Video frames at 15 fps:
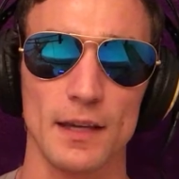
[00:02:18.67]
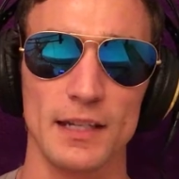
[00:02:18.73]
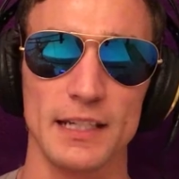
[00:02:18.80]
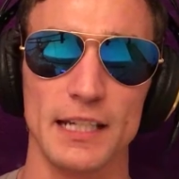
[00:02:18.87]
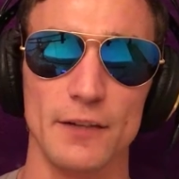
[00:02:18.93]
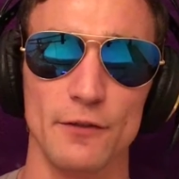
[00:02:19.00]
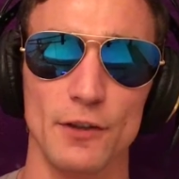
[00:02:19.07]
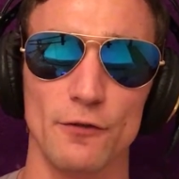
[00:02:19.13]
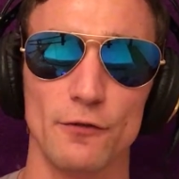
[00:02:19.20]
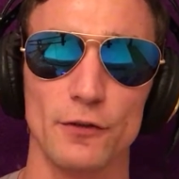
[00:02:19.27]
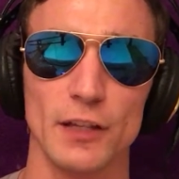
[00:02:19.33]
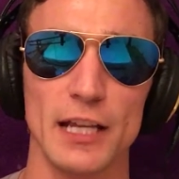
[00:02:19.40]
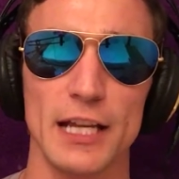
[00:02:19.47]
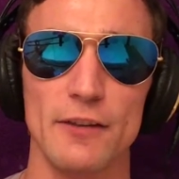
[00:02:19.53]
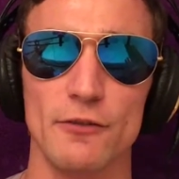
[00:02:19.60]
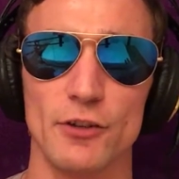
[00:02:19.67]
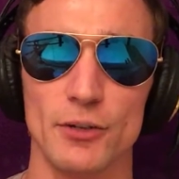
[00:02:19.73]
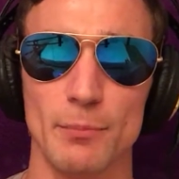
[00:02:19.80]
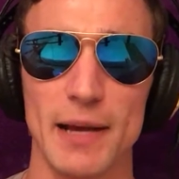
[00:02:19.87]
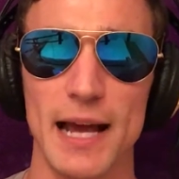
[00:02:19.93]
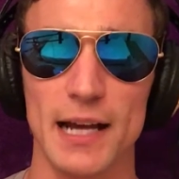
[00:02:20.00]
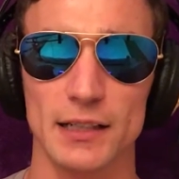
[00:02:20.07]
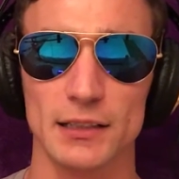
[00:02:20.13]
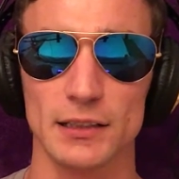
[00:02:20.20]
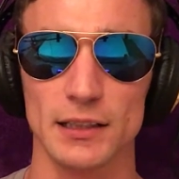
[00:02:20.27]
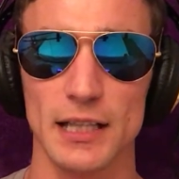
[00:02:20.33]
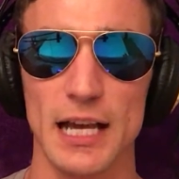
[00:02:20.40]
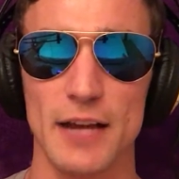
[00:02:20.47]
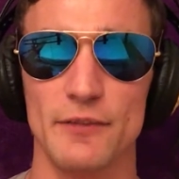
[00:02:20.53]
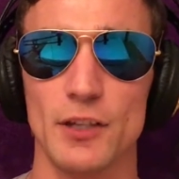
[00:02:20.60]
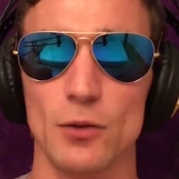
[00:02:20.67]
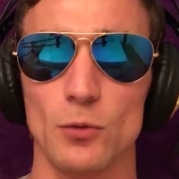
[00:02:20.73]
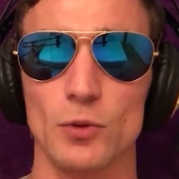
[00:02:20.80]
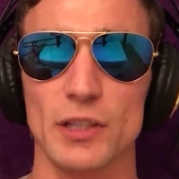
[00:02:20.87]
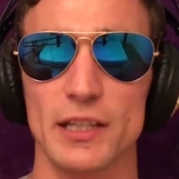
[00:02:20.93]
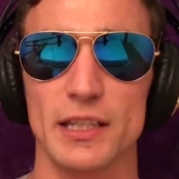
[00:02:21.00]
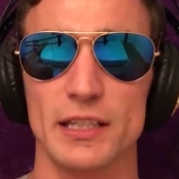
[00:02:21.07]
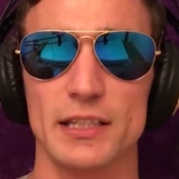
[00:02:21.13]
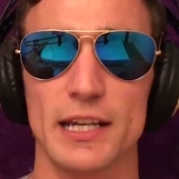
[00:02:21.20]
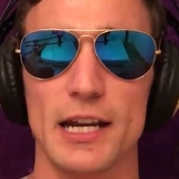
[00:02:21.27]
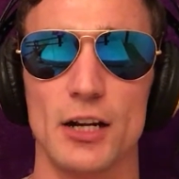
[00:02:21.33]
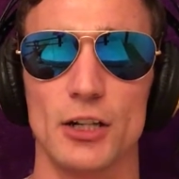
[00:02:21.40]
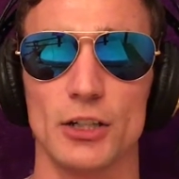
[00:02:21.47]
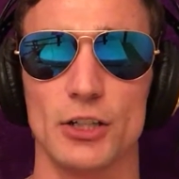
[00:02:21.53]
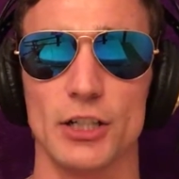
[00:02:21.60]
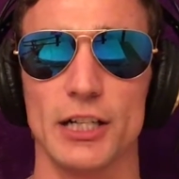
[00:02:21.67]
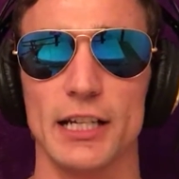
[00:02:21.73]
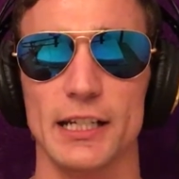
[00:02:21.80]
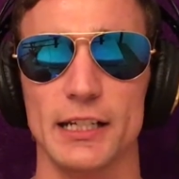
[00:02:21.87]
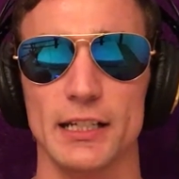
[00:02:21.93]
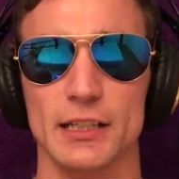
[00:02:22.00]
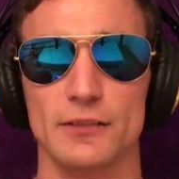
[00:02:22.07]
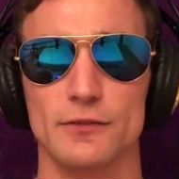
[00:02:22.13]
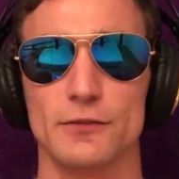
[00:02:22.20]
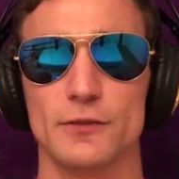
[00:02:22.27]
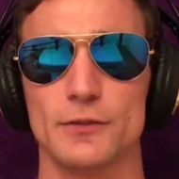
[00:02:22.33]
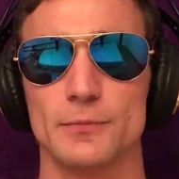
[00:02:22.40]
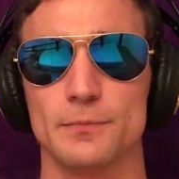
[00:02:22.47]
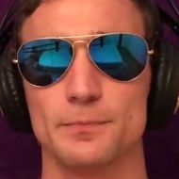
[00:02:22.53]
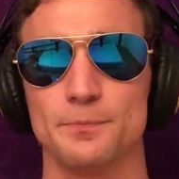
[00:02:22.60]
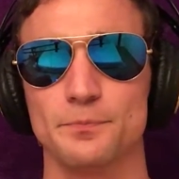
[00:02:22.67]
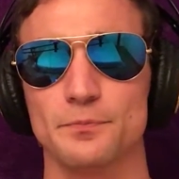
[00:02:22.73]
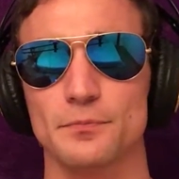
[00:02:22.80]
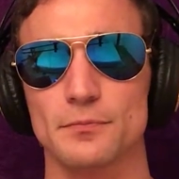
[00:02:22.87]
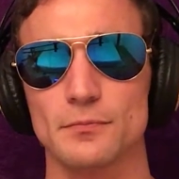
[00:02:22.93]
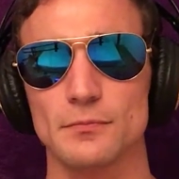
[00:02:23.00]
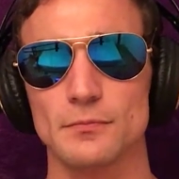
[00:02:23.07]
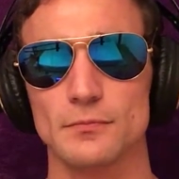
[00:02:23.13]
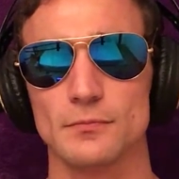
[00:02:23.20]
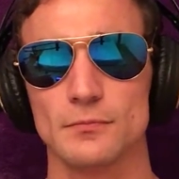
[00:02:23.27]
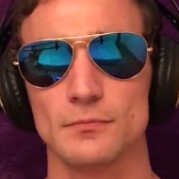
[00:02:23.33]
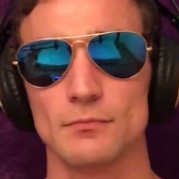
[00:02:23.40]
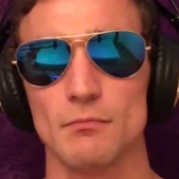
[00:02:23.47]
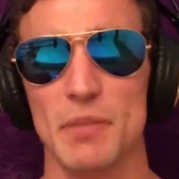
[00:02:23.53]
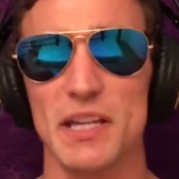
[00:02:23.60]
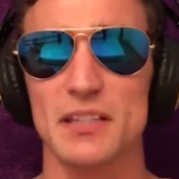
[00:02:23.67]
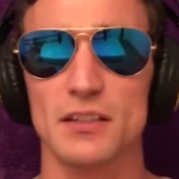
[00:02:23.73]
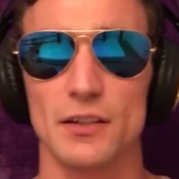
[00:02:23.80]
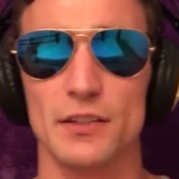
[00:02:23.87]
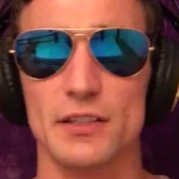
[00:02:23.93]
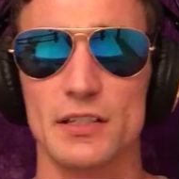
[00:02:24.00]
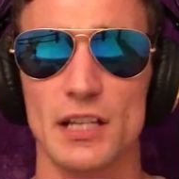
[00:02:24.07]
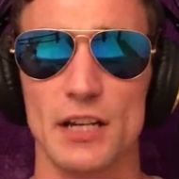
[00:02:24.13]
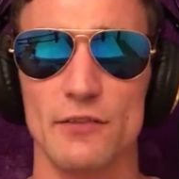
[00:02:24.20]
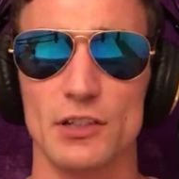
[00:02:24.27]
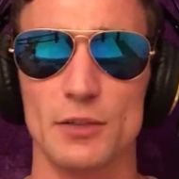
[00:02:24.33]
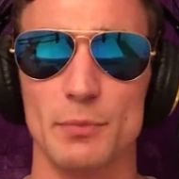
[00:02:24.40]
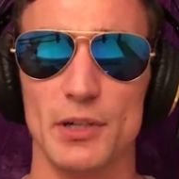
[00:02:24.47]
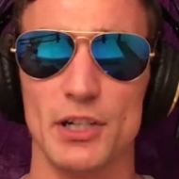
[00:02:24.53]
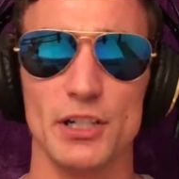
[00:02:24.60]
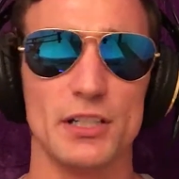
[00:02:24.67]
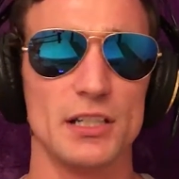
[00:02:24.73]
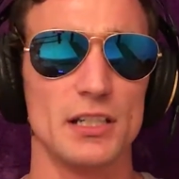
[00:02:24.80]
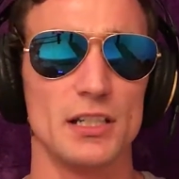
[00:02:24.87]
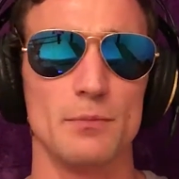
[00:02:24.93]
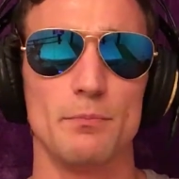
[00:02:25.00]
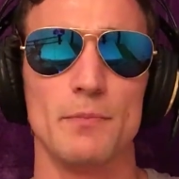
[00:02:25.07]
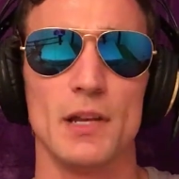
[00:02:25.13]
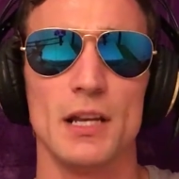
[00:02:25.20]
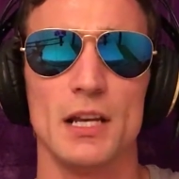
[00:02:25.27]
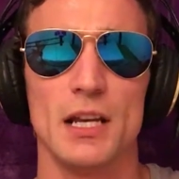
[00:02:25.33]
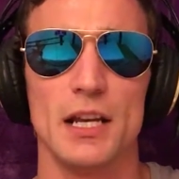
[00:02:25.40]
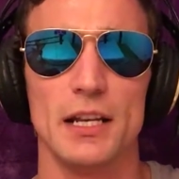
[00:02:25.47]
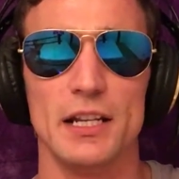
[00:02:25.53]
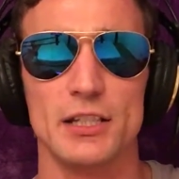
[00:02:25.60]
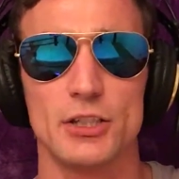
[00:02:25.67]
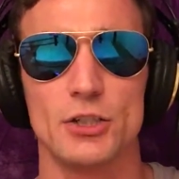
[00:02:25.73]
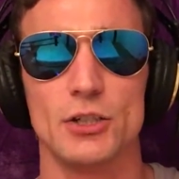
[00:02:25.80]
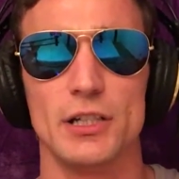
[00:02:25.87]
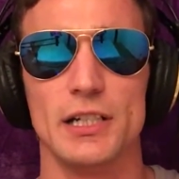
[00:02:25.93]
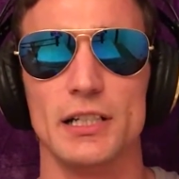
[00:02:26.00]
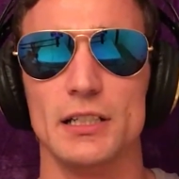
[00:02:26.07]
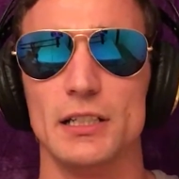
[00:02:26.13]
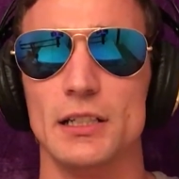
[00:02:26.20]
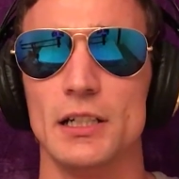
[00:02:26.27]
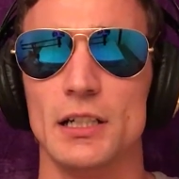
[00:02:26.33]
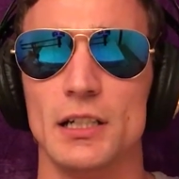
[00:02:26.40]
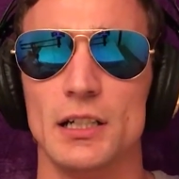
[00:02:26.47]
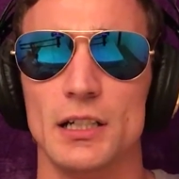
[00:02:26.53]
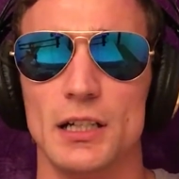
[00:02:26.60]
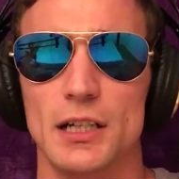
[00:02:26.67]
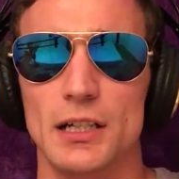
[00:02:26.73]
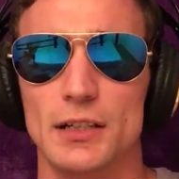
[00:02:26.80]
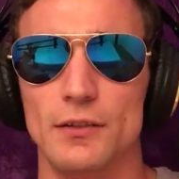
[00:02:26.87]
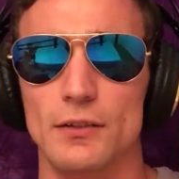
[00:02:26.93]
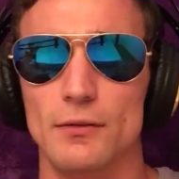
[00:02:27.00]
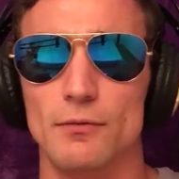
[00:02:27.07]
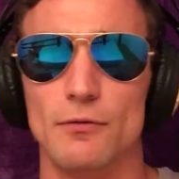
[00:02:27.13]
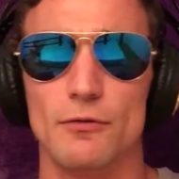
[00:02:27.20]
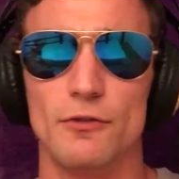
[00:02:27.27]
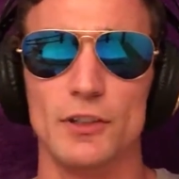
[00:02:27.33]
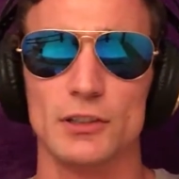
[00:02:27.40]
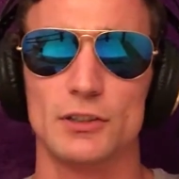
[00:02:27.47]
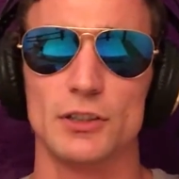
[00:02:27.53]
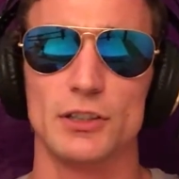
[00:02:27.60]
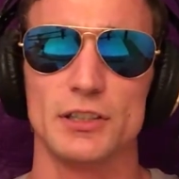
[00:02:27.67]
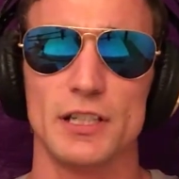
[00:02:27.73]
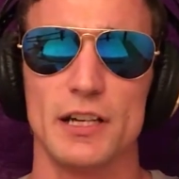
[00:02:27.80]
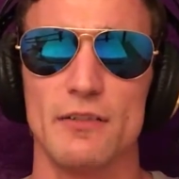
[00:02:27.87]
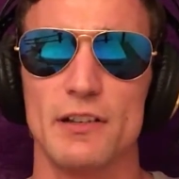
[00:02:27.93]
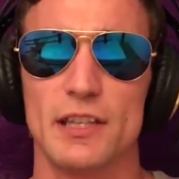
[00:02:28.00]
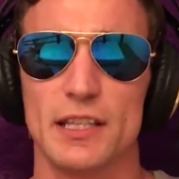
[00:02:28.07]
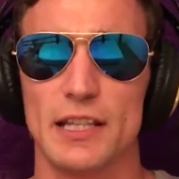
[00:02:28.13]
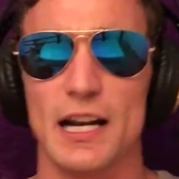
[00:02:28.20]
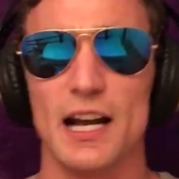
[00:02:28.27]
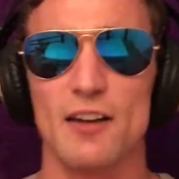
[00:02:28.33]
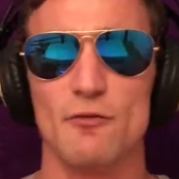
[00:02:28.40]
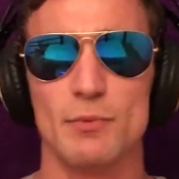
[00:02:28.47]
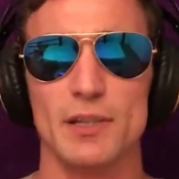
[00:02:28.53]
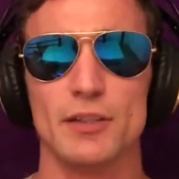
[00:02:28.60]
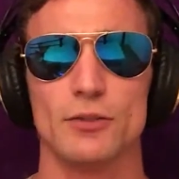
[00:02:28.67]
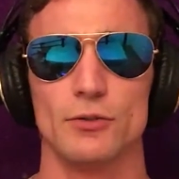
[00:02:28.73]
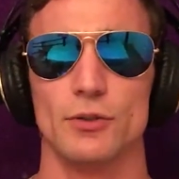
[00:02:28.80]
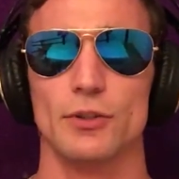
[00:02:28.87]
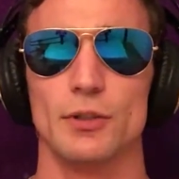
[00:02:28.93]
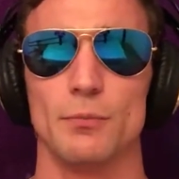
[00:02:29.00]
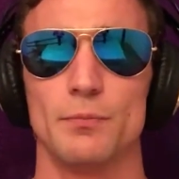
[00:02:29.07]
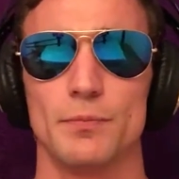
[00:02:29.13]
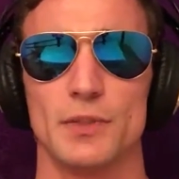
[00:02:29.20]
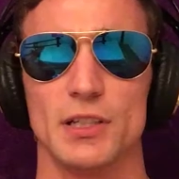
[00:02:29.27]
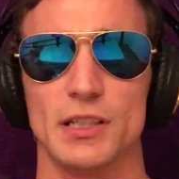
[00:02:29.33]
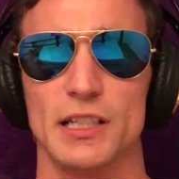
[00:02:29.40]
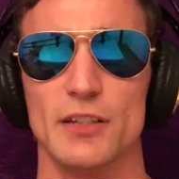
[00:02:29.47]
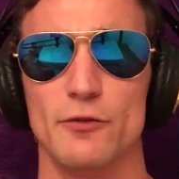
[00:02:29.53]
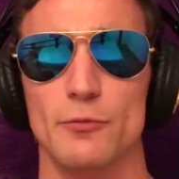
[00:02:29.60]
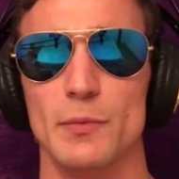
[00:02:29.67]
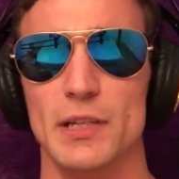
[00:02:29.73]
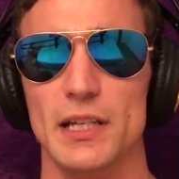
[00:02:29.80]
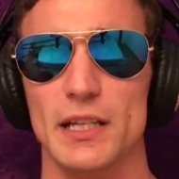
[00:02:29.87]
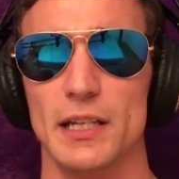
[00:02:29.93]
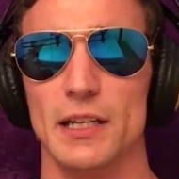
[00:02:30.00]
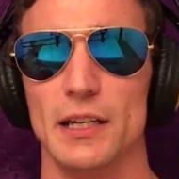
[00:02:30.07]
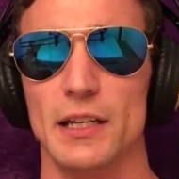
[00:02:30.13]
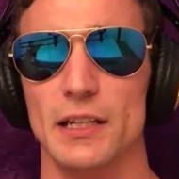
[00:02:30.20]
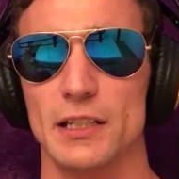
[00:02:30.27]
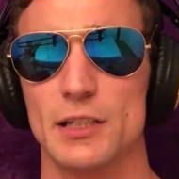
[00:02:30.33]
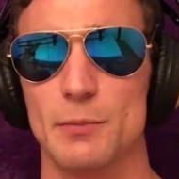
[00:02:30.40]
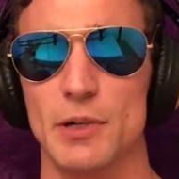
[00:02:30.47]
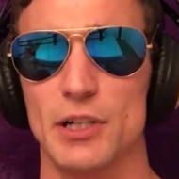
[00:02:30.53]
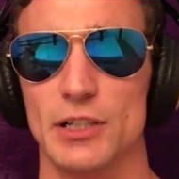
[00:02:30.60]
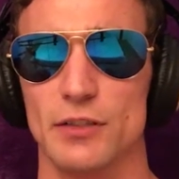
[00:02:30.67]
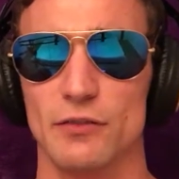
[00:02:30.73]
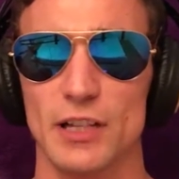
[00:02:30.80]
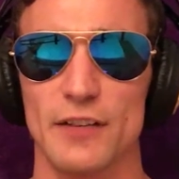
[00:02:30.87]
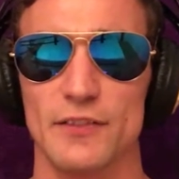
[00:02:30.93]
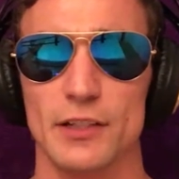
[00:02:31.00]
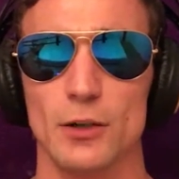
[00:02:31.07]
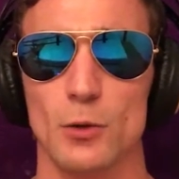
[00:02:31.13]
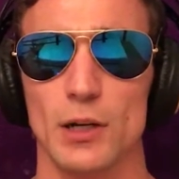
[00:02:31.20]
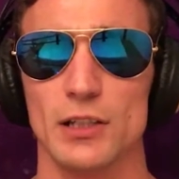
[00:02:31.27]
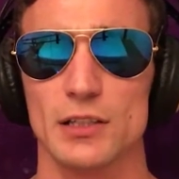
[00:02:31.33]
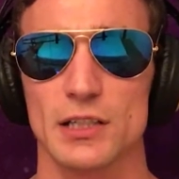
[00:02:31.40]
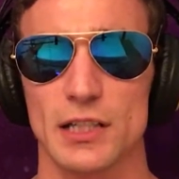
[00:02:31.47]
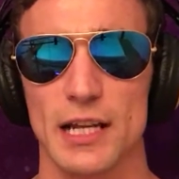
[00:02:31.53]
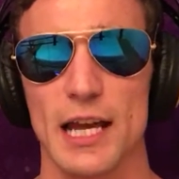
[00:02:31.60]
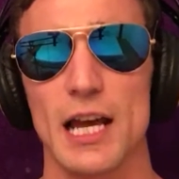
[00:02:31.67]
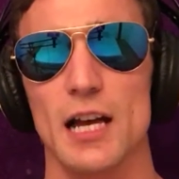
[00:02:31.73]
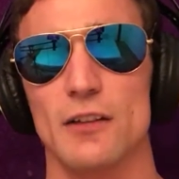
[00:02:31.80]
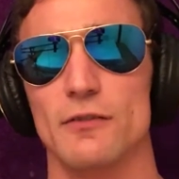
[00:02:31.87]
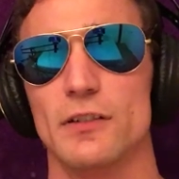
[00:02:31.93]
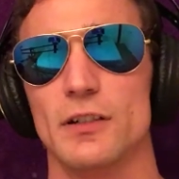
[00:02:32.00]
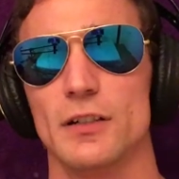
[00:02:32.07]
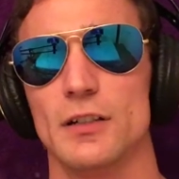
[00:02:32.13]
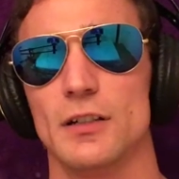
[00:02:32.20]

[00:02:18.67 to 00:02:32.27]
and give the flavor back to life that only this character can give, based on the set of experiences and history and filters and everything that I've been through to give me an experience of life that no one else can have.